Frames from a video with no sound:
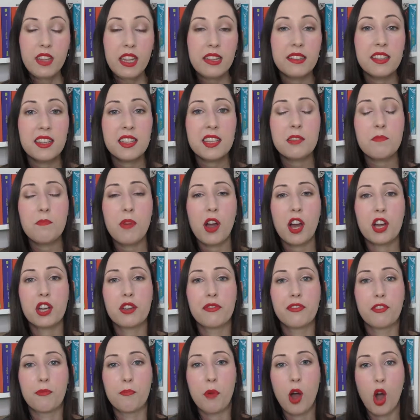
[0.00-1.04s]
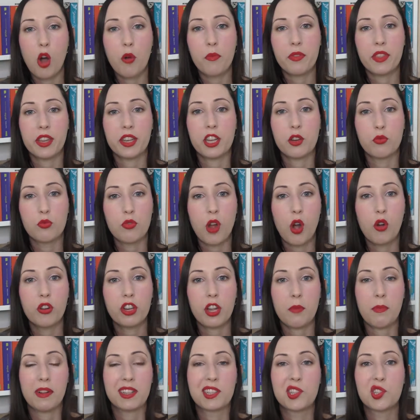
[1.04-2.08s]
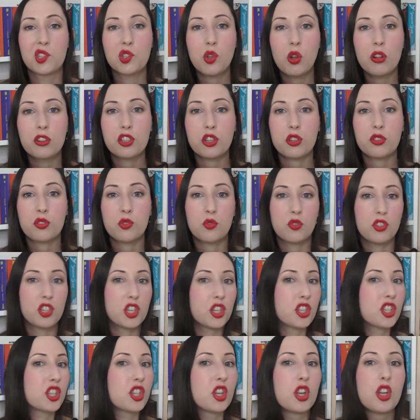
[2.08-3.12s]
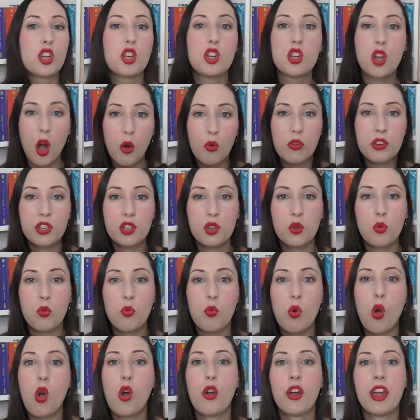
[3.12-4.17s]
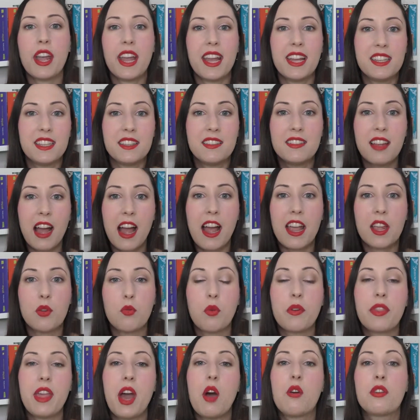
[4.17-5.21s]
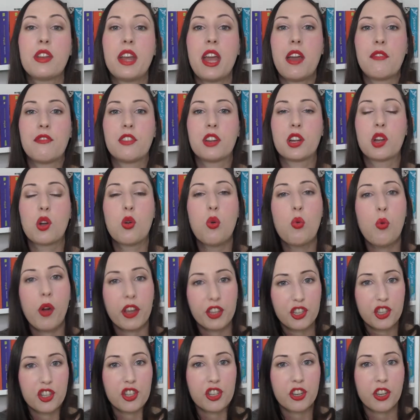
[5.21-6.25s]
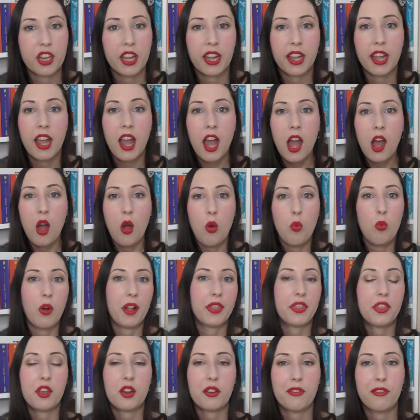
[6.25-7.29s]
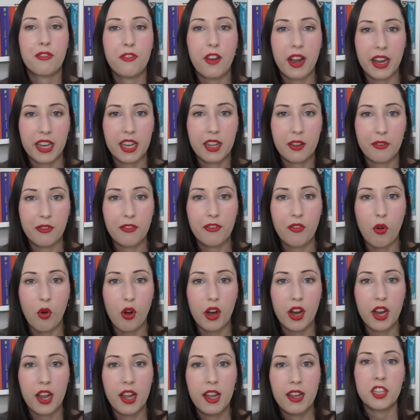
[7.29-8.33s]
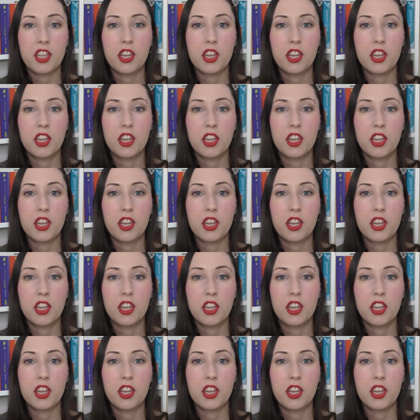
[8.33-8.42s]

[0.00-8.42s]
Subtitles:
This is a part of a poem that he wrote about soldiers who just go into war and die without ever questioning what they're fighting for.